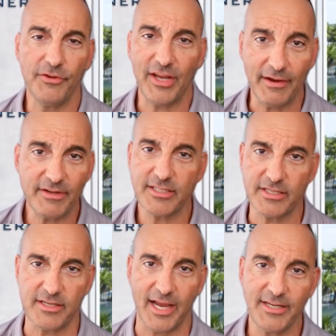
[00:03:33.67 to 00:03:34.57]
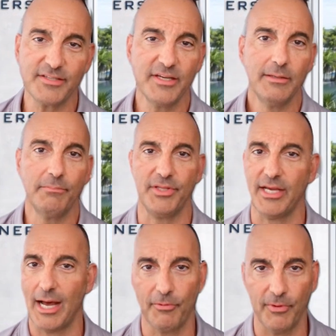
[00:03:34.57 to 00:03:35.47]
the savings is nice, but
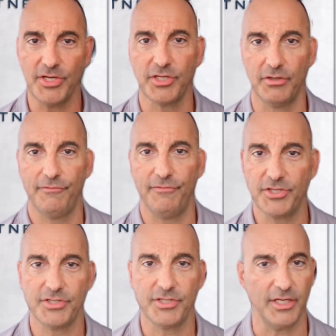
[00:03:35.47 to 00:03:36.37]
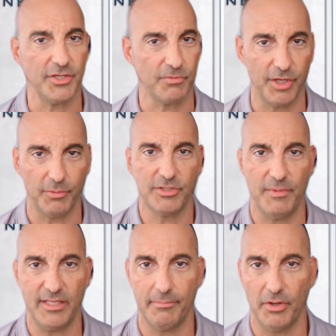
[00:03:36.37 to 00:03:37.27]
the operational efficiency is really what's
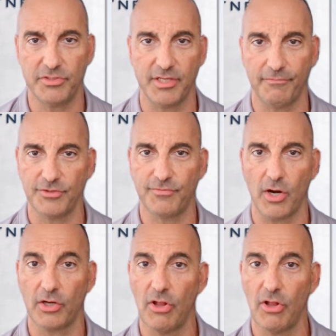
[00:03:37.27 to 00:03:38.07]
made the most difference for our